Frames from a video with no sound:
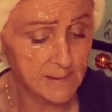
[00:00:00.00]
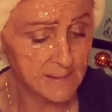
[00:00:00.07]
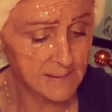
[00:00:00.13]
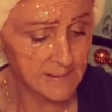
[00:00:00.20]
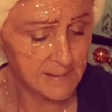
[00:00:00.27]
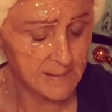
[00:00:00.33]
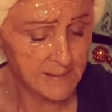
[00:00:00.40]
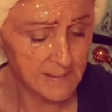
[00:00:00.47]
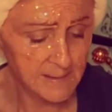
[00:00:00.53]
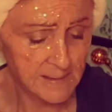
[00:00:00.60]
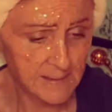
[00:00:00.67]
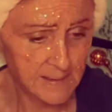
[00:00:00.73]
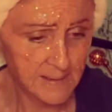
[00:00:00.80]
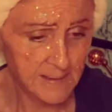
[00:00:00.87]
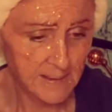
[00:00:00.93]

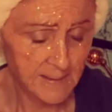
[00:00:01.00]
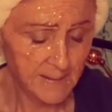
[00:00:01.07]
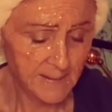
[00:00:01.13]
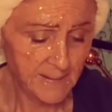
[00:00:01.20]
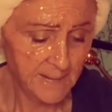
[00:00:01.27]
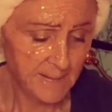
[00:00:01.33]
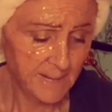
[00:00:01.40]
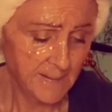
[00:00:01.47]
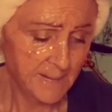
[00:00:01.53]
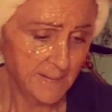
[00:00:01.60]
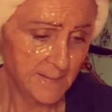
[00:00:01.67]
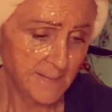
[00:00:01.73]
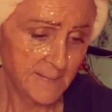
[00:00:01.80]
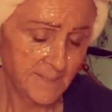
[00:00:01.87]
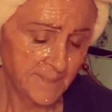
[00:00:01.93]

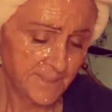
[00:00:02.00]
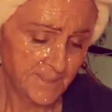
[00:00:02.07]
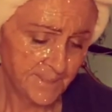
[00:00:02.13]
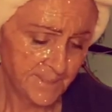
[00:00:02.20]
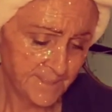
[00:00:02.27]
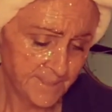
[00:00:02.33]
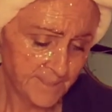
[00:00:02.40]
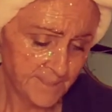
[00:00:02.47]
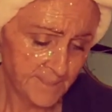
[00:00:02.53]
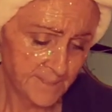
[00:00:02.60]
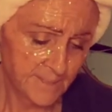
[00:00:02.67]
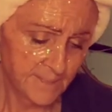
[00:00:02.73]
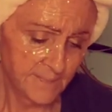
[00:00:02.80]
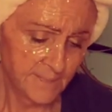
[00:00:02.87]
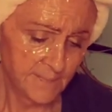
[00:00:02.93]

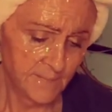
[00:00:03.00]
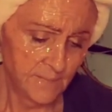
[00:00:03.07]
(no one is talking)